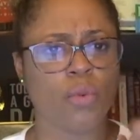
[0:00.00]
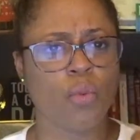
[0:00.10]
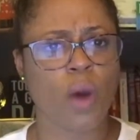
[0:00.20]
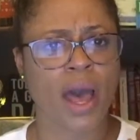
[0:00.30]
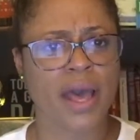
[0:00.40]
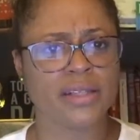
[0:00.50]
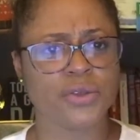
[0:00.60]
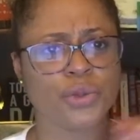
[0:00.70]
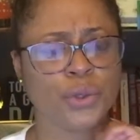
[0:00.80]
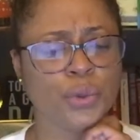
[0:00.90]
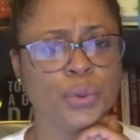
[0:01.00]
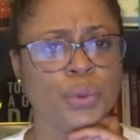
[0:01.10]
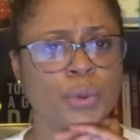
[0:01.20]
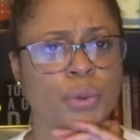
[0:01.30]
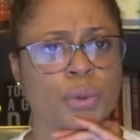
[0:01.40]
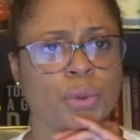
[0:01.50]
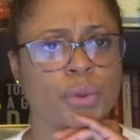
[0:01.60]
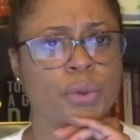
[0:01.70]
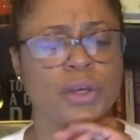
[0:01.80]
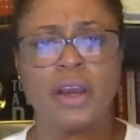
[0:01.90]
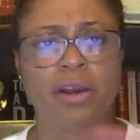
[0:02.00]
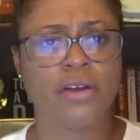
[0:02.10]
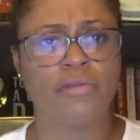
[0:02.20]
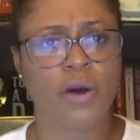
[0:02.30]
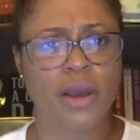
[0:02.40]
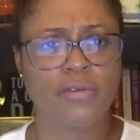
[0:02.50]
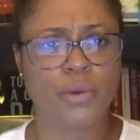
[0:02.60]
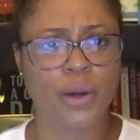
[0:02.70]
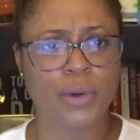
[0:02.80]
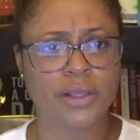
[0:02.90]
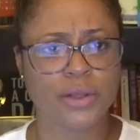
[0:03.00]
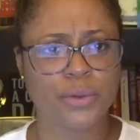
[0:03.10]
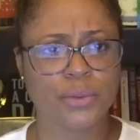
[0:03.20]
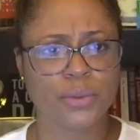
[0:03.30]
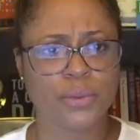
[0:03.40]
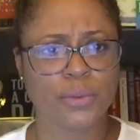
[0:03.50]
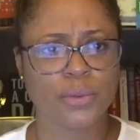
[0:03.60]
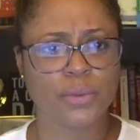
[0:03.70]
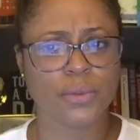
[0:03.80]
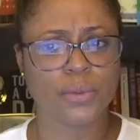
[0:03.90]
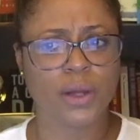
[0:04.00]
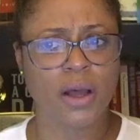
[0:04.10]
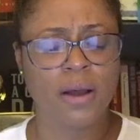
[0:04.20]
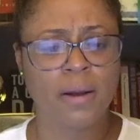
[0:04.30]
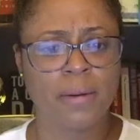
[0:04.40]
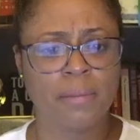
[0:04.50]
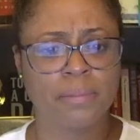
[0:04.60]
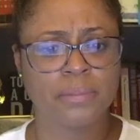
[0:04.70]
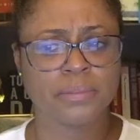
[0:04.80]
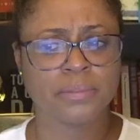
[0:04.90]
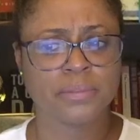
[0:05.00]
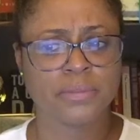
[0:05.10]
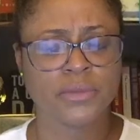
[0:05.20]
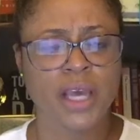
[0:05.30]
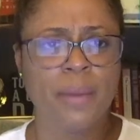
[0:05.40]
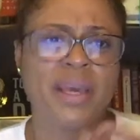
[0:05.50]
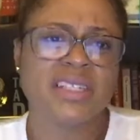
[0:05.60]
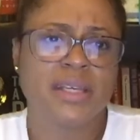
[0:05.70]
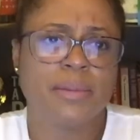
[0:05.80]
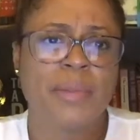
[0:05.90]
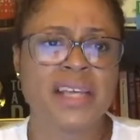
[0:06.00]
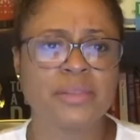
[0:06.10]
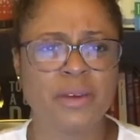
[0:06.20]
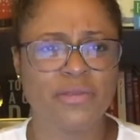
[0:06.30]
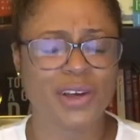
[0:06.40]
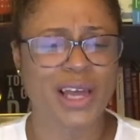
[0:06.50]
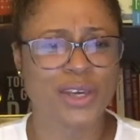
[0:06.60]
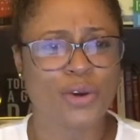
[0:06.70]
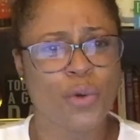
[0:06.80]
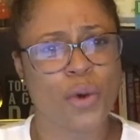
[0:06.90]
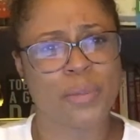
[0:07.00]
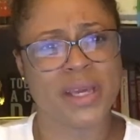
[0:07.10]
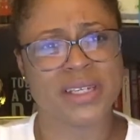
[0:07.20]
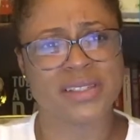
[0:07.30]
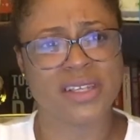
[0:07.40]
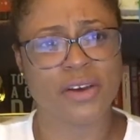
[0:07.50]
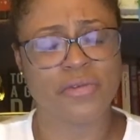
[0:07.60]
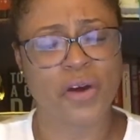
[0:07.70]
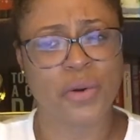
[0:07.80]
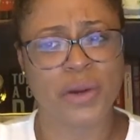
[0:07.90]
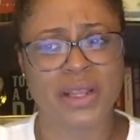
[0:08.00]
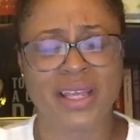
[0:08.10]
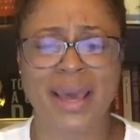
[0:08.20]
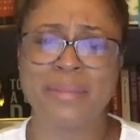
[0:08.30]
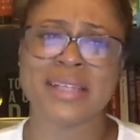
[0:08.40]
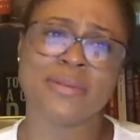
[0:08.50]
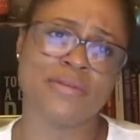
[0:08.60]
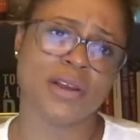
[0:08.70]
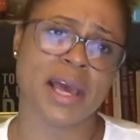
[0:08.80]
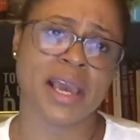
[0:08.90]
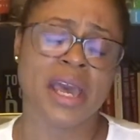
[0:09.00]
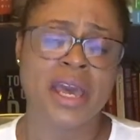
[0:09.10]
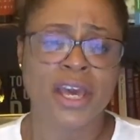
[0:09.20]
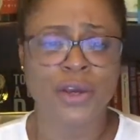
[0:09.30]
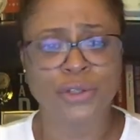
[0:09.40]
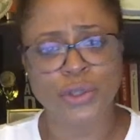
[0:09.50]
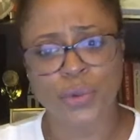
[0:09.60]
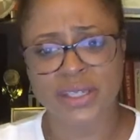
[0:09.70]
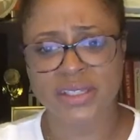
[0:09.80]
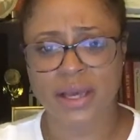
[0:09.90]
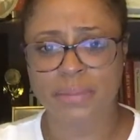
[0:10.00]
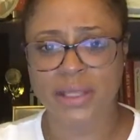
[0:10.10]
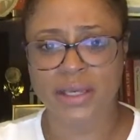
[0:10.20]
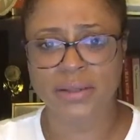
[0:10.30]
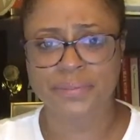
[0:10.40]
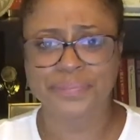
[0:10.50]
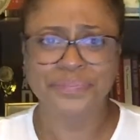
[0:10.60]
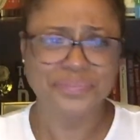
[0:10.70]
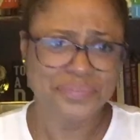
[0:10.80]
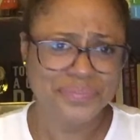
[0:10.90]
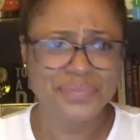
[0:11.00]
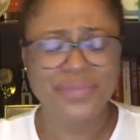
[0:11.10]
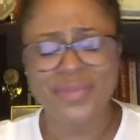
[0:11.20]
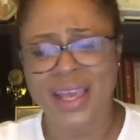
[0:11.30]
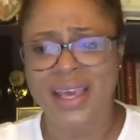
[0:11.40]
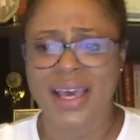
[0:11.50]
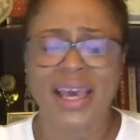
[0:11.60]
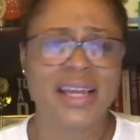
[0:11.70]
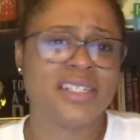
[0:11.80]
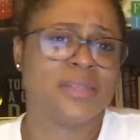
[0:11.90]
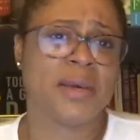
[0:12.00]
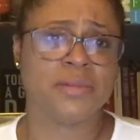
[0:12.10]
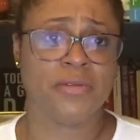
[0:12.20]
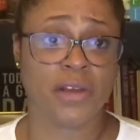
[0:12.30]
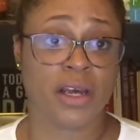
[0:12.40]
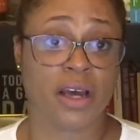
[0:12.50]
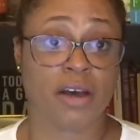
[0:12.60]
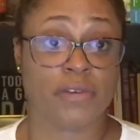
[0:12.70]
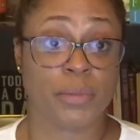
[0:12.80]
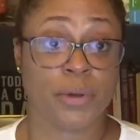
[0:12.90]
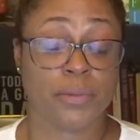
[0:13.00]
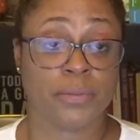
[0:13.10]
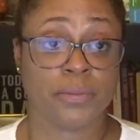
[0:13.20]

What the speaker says: Why do you carry your phone everywhere with you? Because it makes me feel like you don't want me to see your phone, and then that makes me feel like you're doing something, and it just makes me feel uncomfortable.